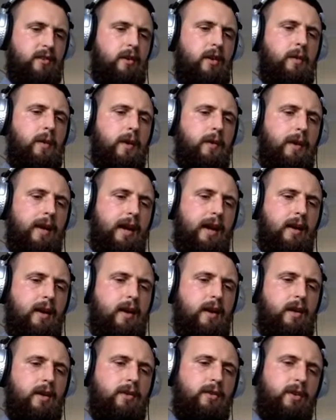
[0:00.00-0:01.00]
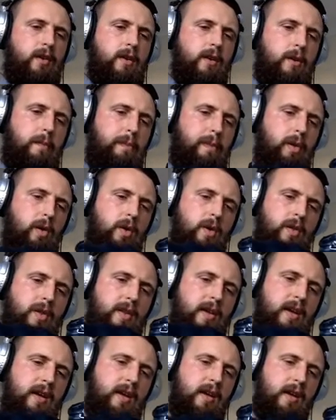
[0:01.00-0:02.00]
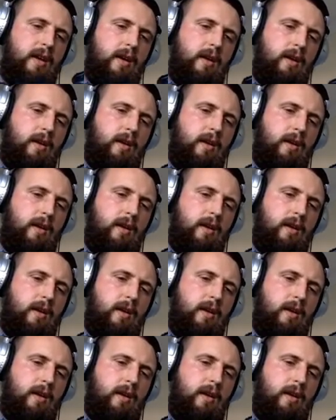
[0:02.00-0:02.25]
Oh, well, yeah. So you put the